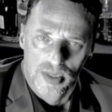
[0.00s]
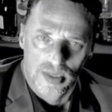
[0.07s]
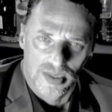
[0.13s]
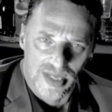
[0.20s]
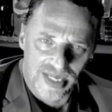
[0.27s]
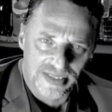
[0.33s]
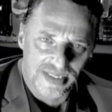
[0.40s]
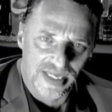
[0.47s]
the
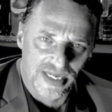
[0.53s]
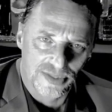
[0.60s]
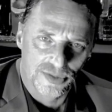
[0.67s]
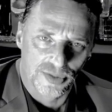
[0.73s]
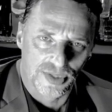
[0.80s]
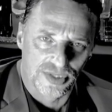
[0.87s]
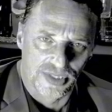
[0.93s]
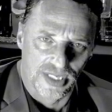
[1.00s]
less
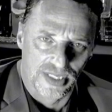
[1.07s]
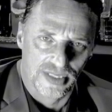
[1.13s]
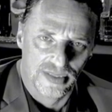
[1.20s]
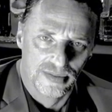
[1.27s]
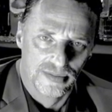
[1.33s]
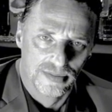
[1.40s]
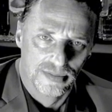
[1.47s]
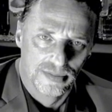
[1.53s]
interested
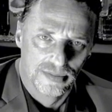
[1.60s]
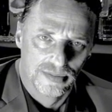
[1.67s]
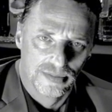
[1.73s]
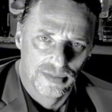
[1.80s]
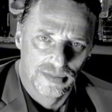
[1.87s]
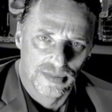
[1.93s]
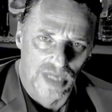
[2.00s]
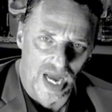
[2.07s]

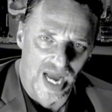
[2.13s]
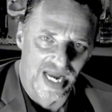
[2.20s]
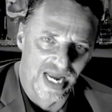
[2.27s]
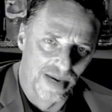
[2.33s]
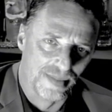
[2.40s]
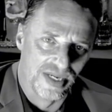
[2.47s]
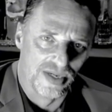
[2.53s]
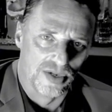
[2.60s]
I
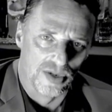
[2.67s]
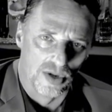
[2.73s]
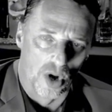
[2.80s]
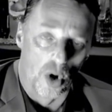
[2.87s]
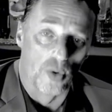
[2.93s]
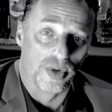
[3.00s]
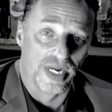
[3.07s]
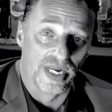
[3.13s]
am in
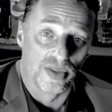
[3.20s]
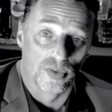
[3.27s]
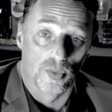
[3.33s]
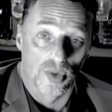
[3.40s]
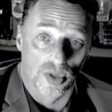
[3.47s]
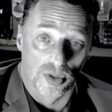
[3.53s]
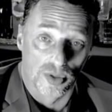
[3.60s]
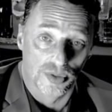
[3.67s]
owning the
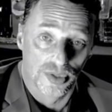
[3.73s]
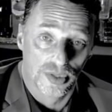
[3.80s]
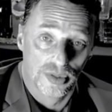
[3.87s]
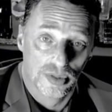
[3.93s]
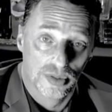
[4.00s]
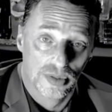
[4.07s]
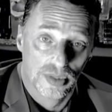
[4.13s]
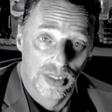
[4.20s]
world.
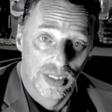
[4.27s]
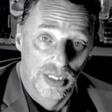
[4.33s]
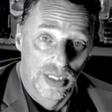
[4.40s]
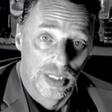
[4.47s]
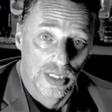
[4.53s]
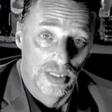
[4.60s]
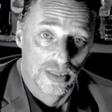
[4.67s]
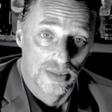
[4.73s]

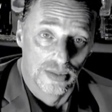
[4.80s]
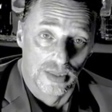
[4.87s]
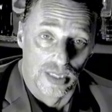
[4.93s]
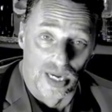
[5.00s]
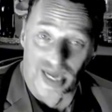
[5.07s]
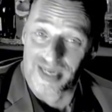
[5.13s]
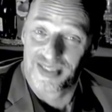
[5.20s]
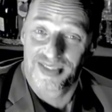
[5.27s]

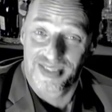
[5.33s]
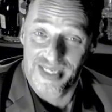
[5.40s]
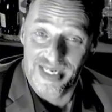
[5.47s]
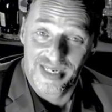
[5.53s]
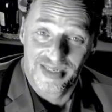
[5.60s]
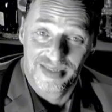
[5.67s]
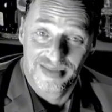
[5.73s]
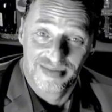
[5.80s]

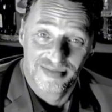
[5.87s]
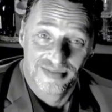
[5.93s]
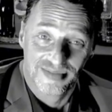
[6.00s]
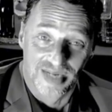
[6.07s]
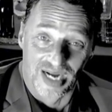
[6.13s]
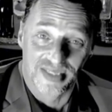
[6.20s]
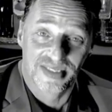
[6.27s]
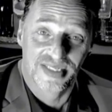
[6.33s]
Honestly,
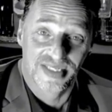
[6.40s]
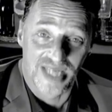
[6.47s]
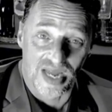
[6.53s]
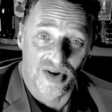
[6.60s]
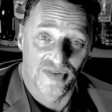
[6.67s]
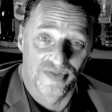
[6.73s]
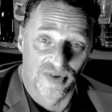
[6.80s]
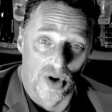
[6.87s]
I'd
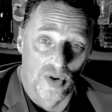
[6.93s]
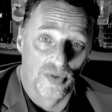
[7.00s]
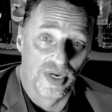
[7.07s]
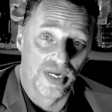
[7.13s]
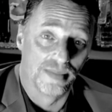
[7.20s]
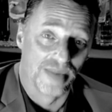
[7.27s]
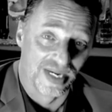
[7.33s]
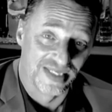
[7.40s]
settle for
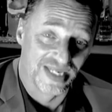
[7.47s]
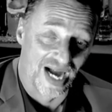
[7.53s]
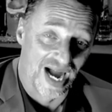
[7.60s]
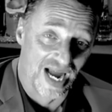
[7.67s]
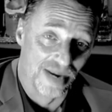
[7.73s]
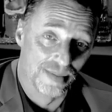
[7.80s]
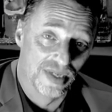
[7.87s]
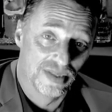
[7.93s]
owning my
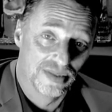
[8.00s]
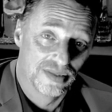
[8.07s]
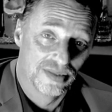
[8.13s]
time,